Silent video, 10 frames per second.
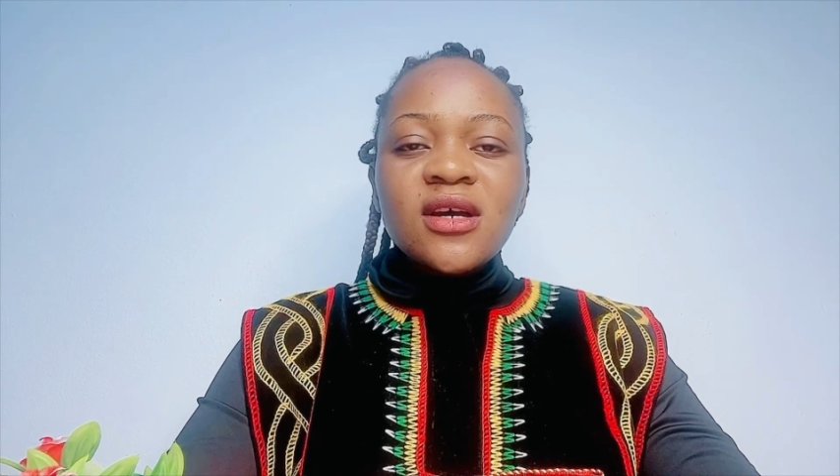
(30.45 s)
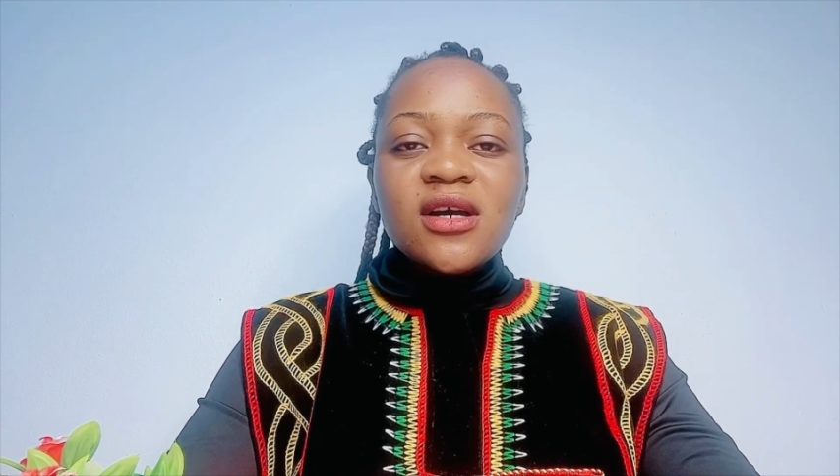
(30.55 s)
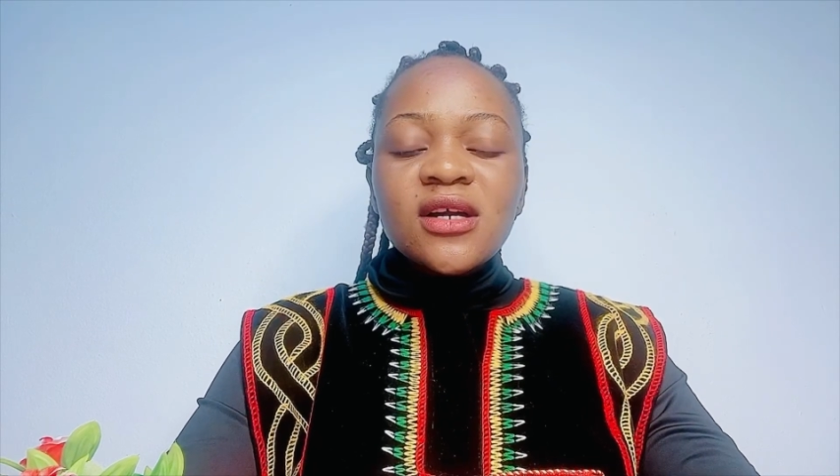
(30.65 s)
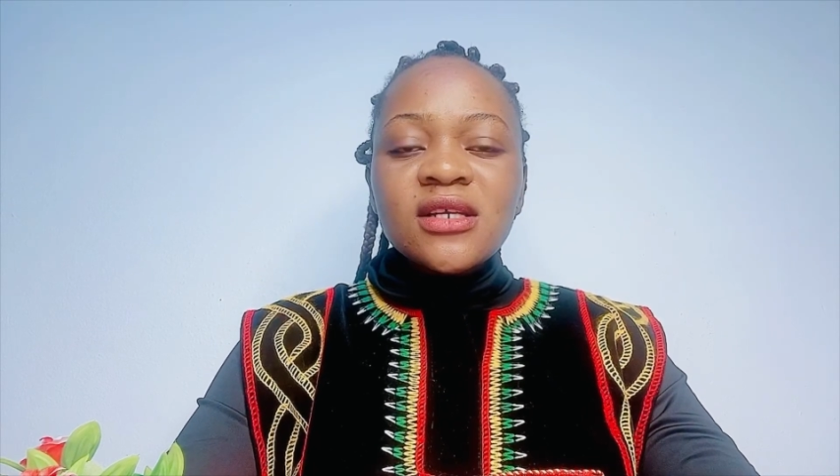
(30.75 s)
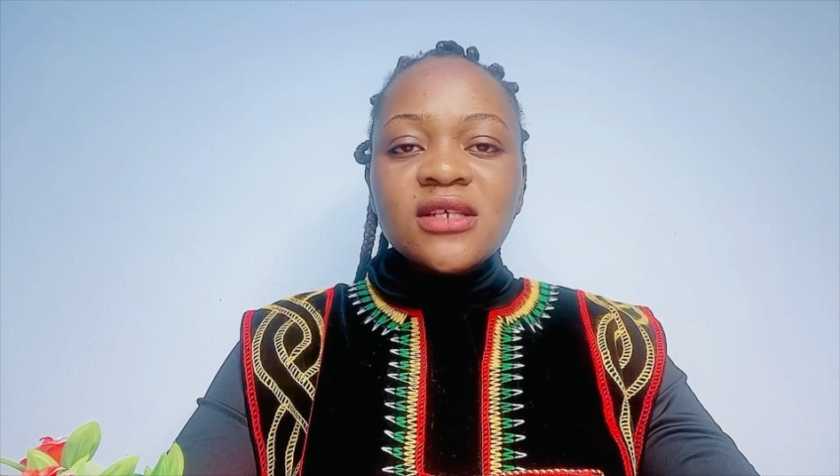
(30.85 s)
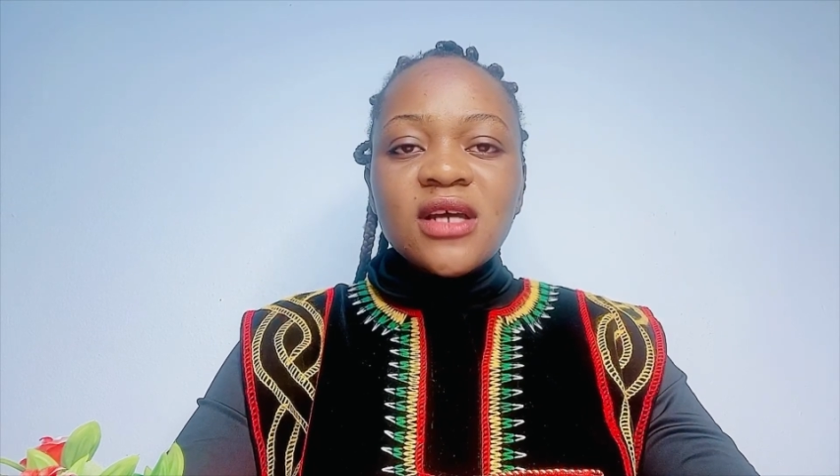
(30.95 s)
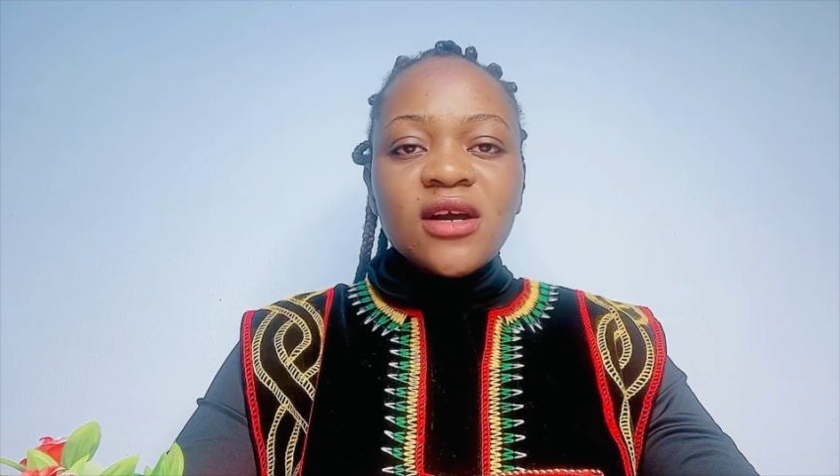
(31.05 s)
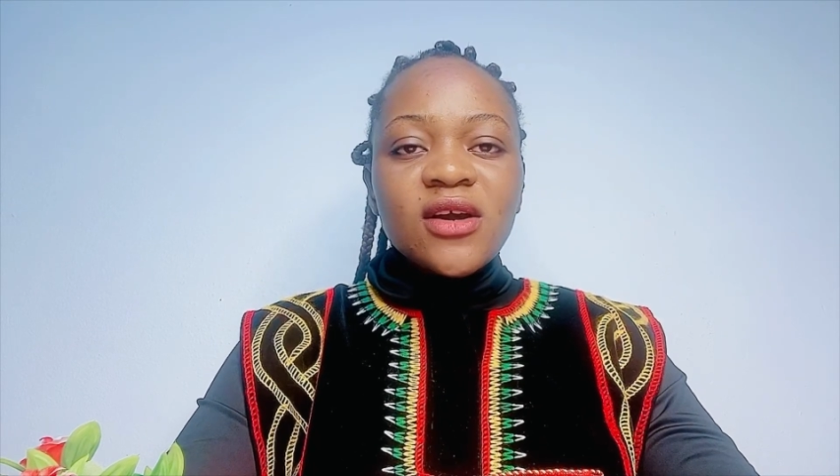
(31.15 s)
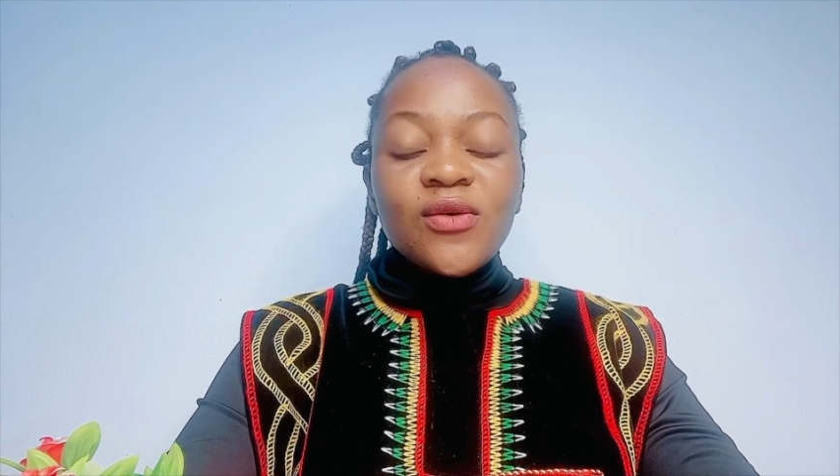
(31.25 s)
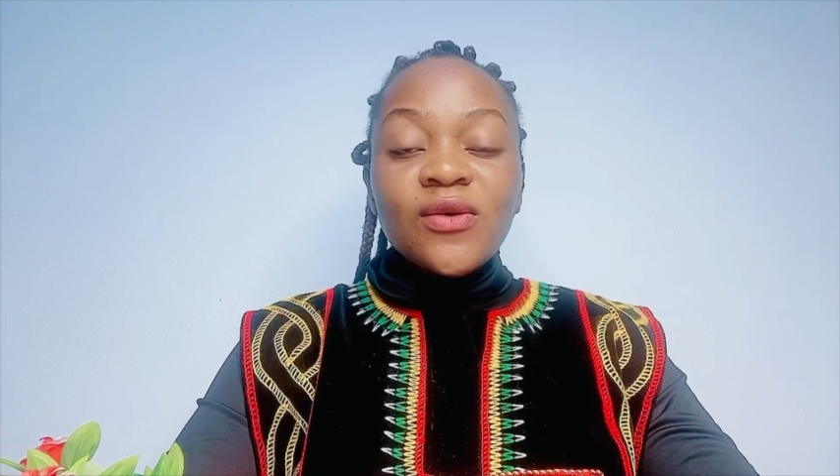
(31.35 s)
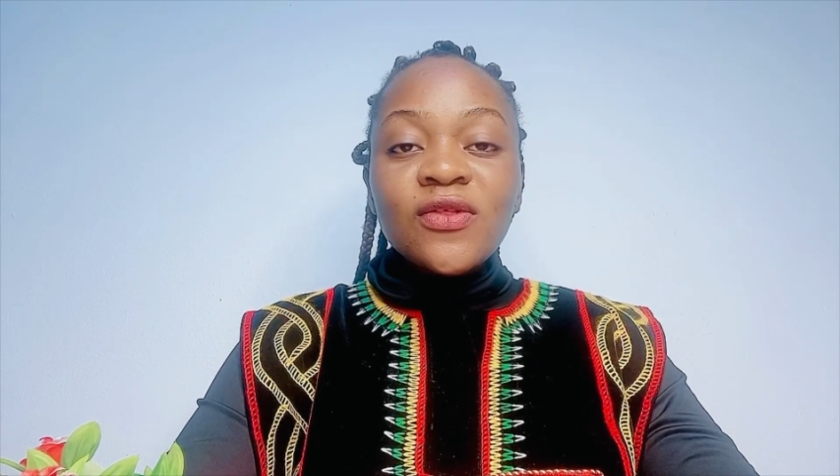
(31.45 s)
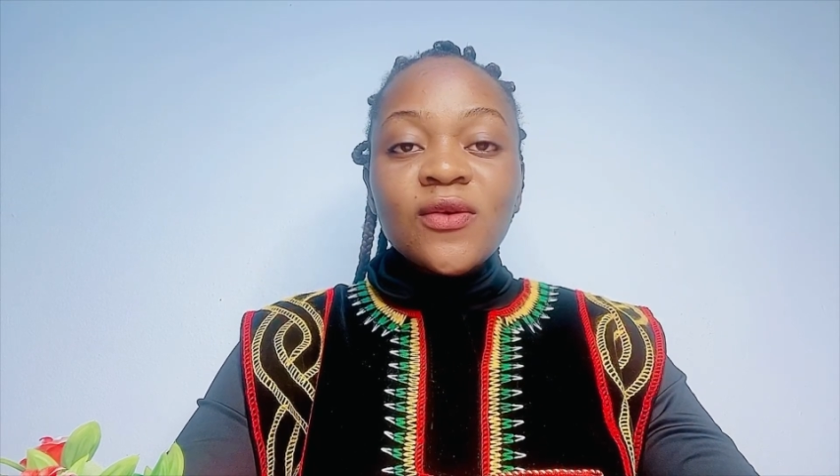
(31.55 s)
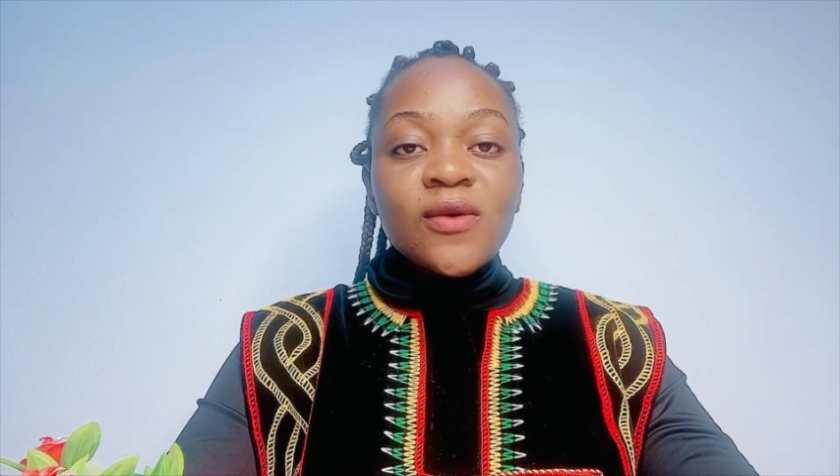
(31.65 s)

God is angry with you.